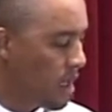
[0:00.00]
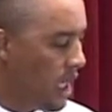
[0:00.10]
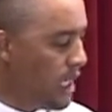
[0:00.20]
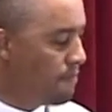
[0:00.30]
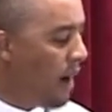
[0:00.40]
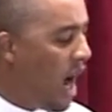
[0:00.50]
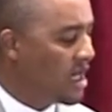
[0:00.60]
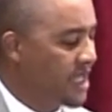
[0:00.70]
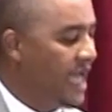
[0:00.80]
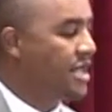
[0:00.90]
It
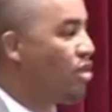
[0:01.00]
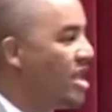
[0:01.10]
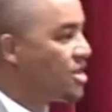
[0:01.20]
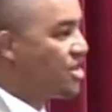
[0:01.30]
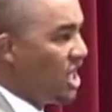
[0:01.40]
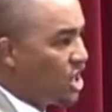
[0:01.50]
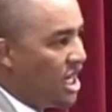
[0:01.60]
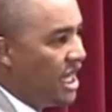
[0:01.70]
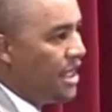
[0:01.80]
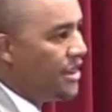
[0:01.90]
marked a
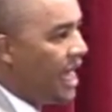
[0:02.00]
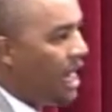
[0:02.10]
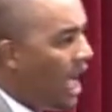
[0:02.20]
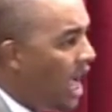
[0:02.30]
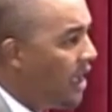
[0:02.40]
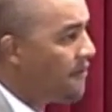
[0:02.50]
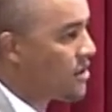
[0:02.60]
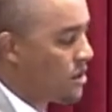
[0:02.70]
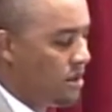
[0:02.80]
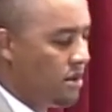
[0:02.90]
transition in their
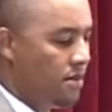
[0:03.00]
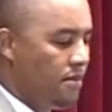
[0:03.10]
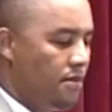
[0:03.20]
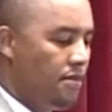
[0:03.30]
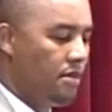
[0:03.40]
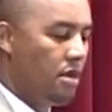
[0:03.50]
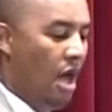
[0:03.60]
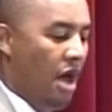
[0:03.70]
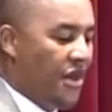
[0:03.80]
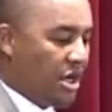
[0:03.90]
lives.
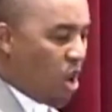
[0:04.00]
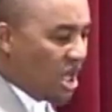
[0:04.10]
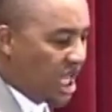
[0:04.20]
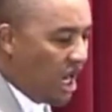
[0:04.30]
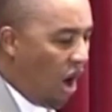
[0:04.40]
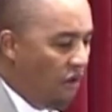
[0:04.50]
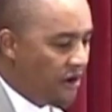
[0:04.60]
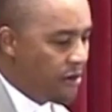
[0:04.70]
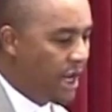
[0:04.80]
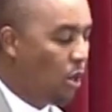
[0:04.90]
The crossing
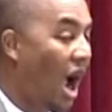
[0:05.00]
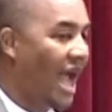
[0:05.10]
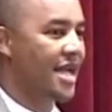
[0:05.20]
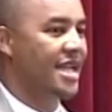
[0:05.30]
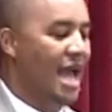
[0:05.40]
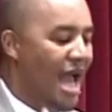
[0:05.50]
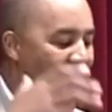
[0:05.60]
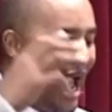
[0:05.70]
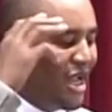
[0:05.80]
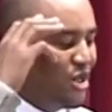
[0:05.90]
over required
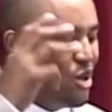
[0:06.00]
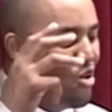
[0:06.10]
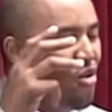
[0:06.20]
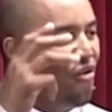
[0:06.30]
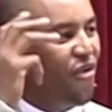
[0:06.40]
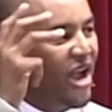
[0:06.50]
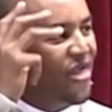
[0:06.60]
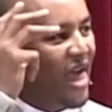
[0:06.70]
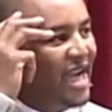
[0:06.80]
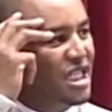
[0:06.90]
a new
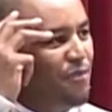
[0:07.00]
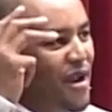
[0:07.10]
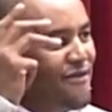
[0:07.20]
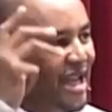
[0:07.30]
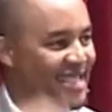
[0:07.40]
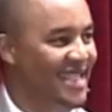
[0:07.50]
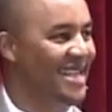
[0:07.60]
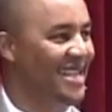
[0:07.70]
faith experience.